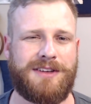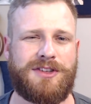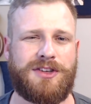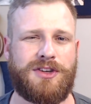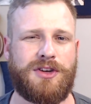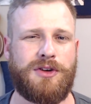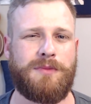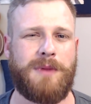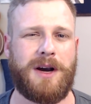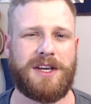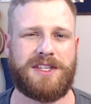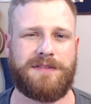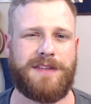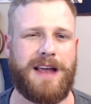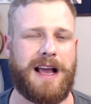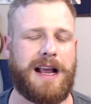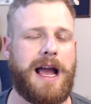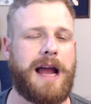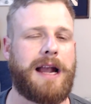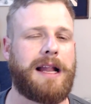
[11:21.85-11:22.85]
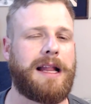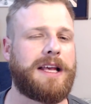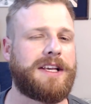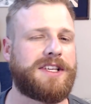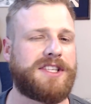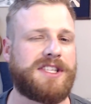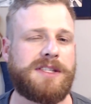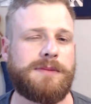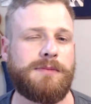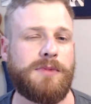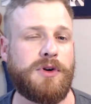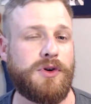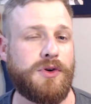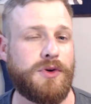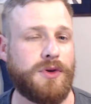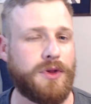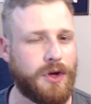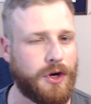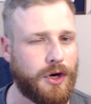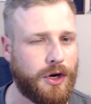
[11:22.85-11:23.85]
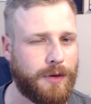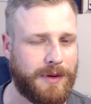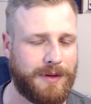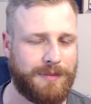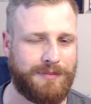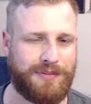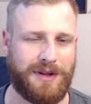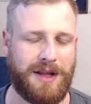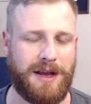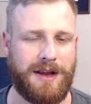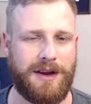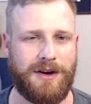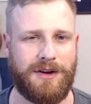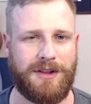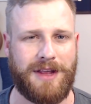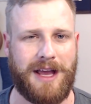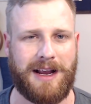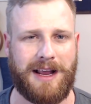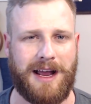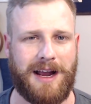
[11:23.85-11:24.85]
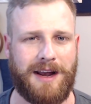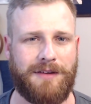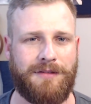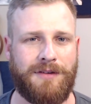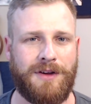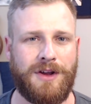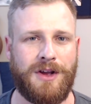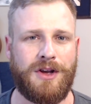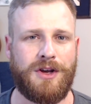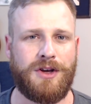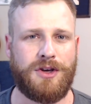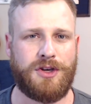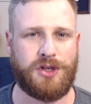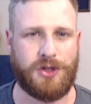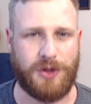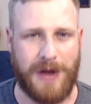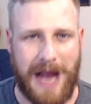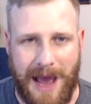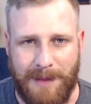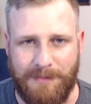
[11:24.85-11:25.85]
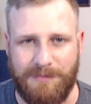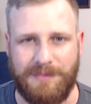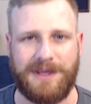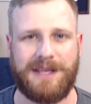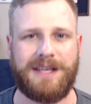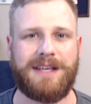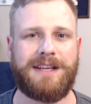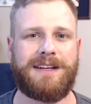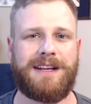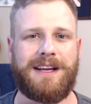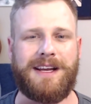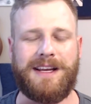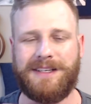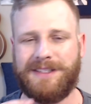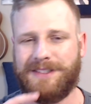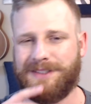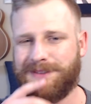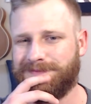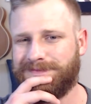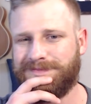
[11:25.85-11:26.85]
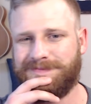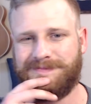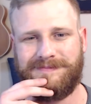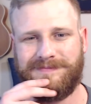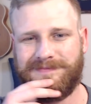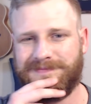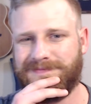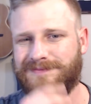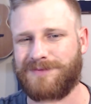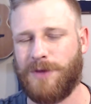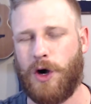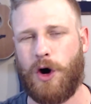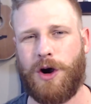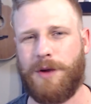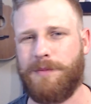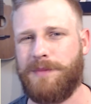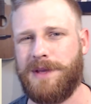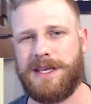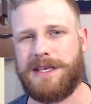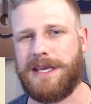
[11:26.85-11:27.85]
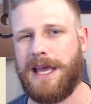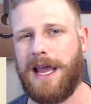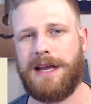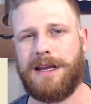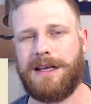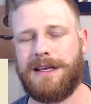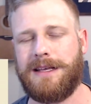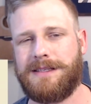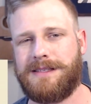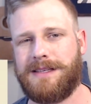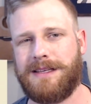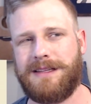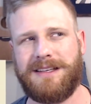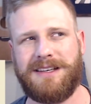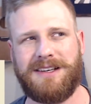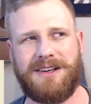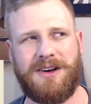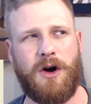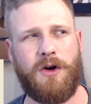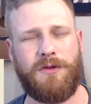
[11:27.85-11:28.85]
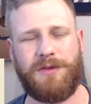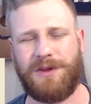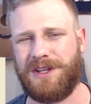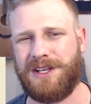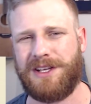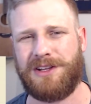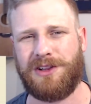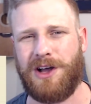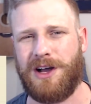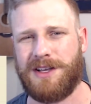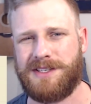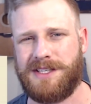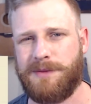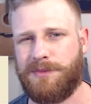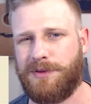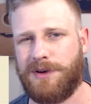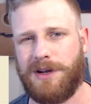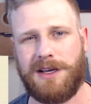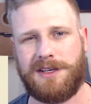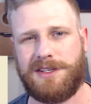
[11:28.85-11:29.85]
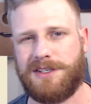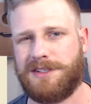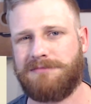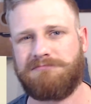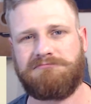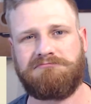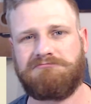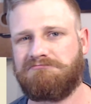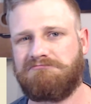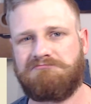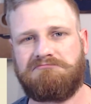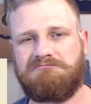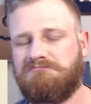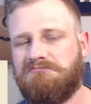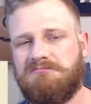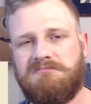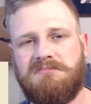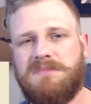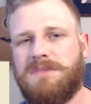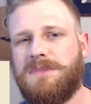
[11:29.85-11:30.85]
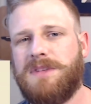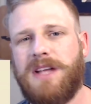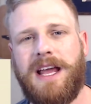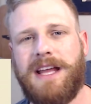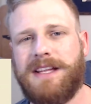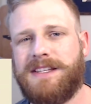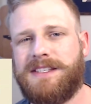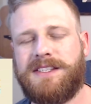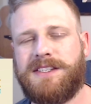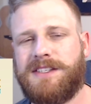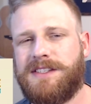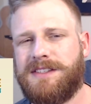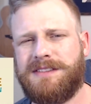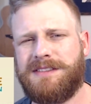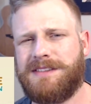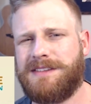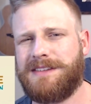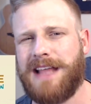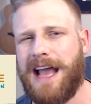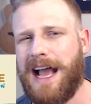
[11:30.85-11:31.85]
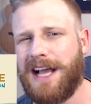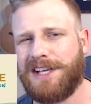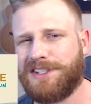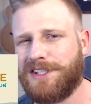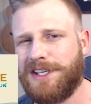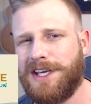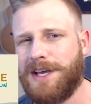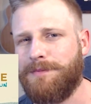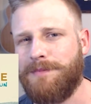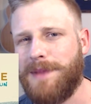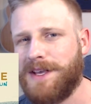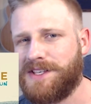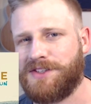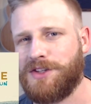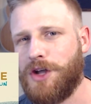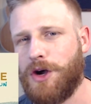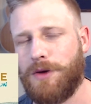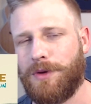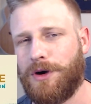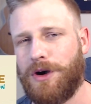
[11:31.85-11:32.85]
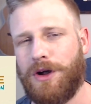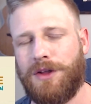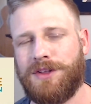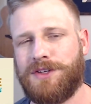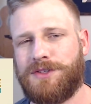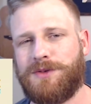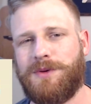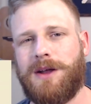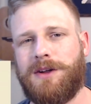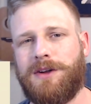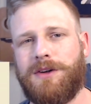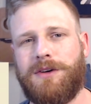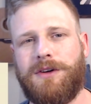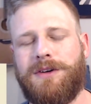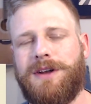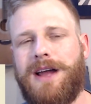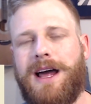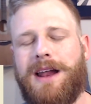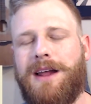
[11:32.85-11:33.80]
too much of that kind of like smooth urban player, that kind of trap beat and R&B cadence and the overly glossy production. It's actually a misnomer on this record,